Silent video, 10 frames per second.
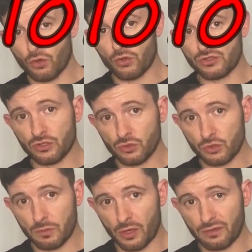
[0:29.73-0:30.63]
order to
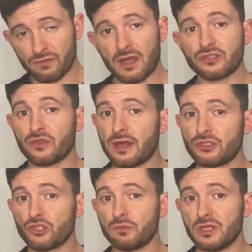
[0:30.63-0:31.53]
lose body fat. So that
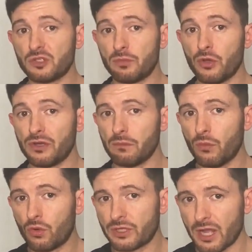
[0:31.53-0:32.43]
just means burning
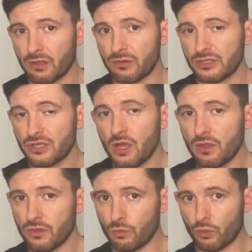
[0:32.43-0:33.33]
more calories
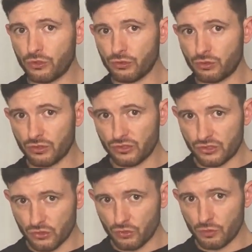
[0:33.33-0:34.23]
than what you
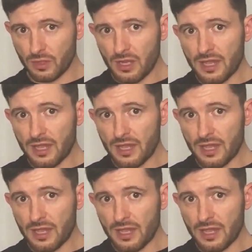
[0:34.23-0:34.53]
consume,